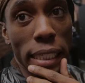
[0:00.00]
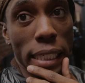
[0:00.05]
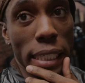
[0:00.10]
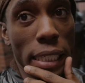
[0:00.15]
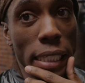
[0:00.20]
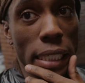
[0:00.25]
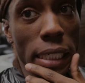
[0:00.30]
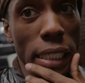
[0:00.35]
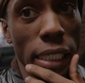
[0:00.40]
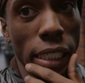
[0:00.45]

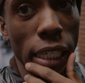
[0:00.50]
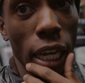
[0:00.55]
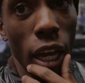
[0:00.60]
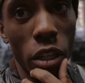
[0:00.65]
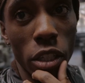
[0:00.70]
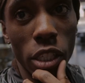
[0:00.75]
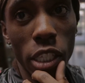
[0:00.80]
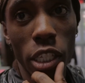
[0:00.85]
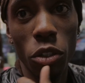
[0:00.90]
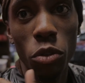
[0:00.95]
yeah, y'all
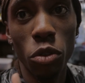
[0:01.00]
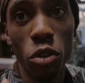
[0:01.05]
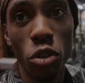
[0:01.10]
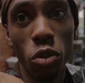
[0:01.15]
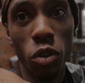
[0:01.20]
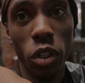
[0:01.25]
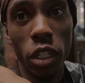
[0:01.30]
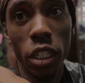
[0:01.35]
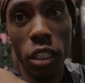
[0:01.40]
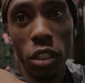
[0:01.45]
see who
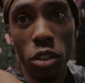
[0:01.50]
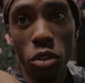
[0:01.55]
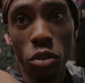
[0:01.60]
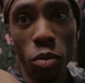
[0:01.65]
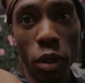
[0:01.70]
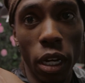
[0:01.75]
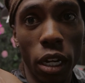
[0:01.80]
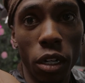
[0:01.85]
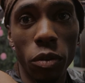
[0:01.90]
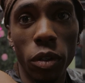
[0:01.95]
doing it too,
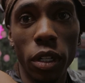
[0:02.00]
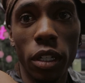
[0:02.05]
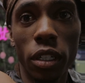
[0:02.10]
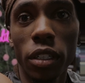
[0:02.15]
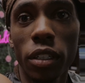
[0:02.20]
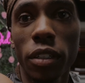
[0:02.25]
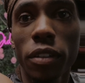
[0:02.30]
by the way.